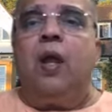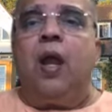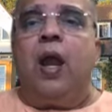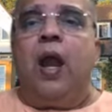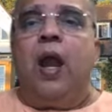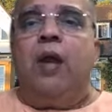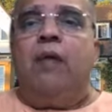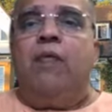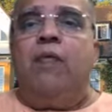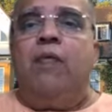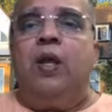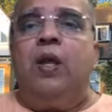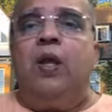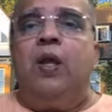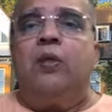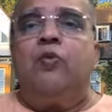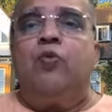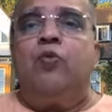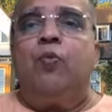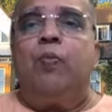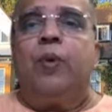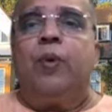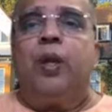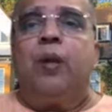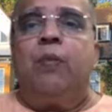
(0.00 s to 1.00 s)
And we
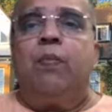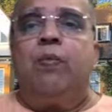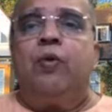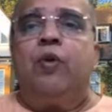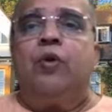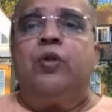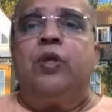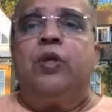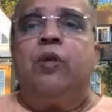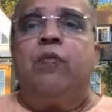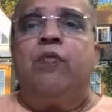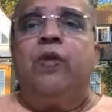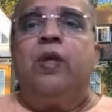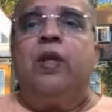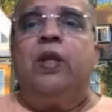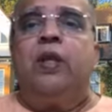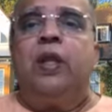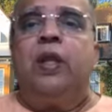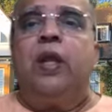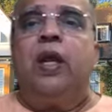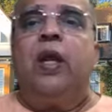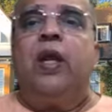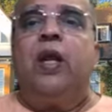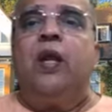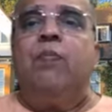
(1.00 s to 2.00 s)
superimpose
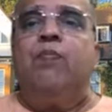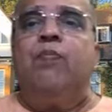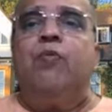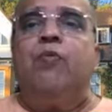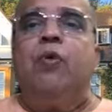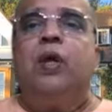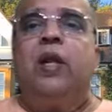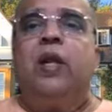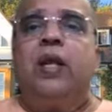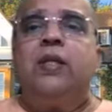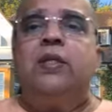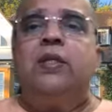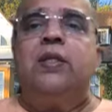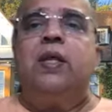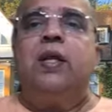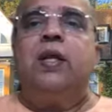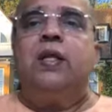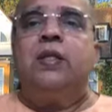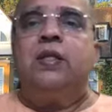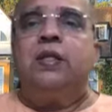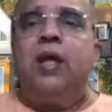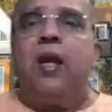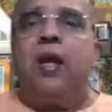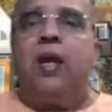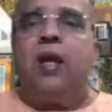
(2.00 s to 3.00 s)
everything and hypnotize that
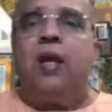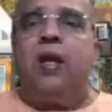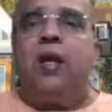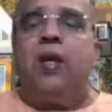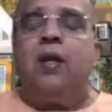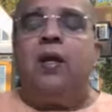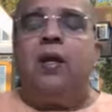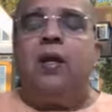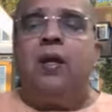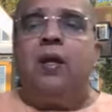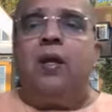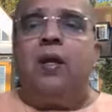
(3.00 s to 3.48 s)
child